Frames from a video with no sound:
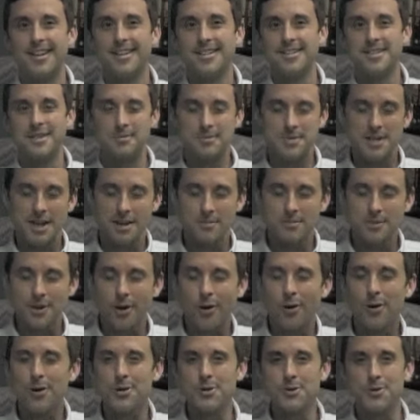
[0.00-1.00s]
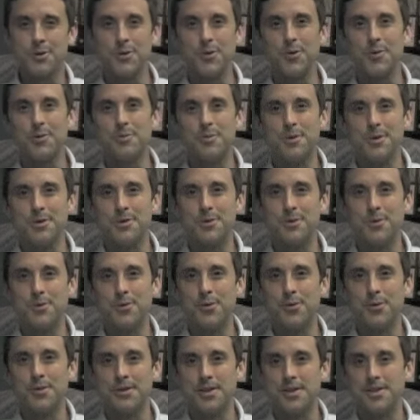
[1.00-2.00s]
Sometimes hard truth, but
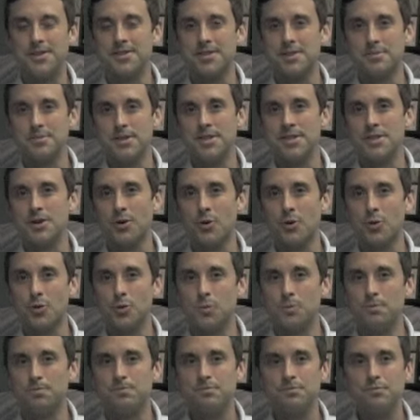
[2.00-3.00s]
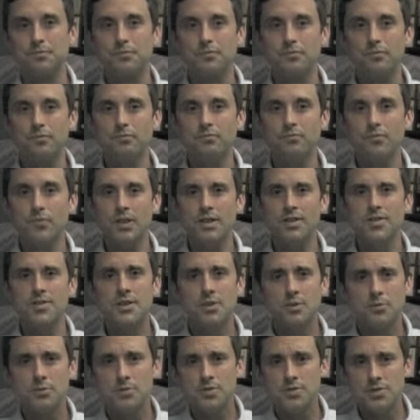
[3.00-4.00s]
truth that needs to be told.
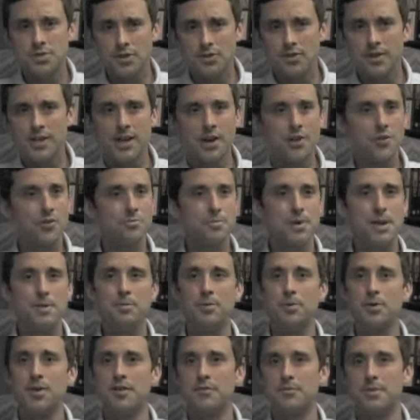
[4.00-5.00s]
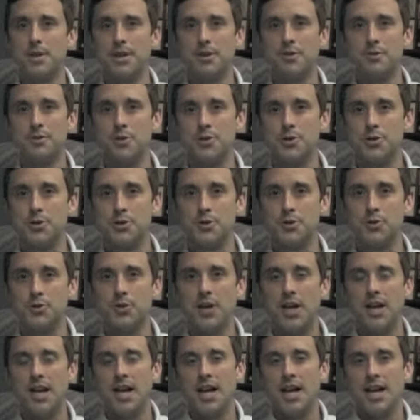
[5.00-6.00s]
So certainly other people have been
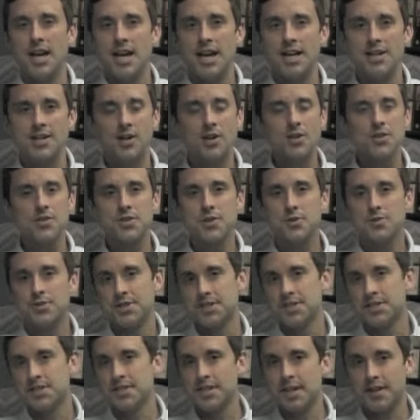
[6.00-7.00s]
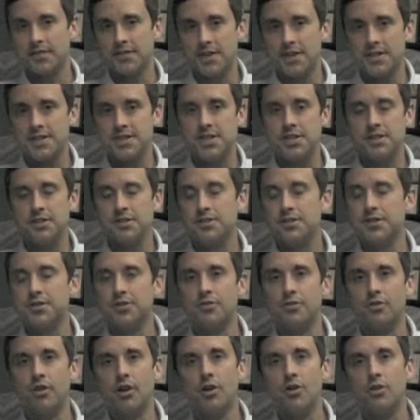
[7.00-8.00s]
crucial. And also, just as I've continued to
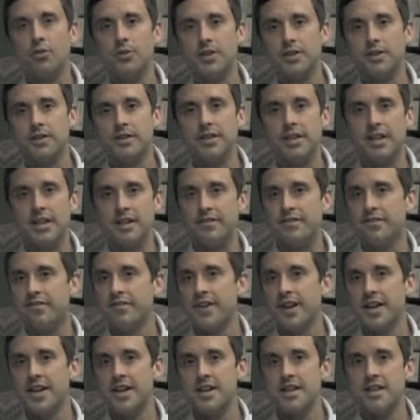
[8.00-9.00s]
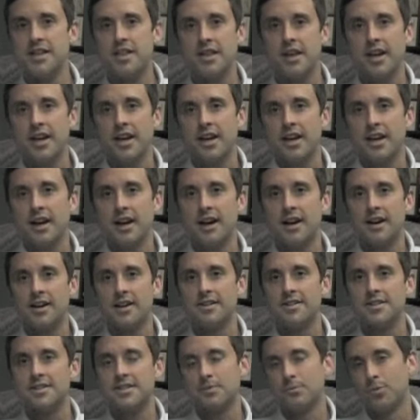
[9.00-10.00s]
grow in faith,
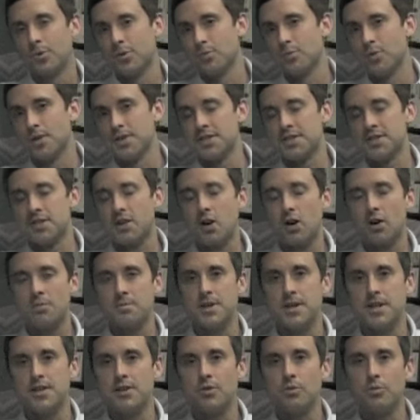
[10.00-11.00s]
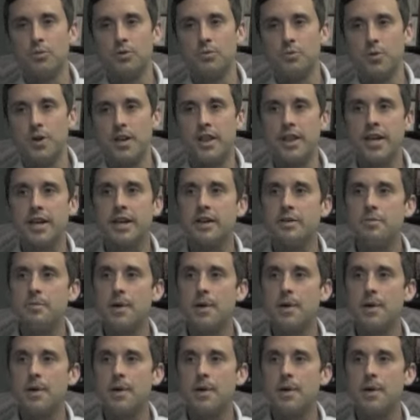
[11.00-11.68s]
someone once taught me that when we think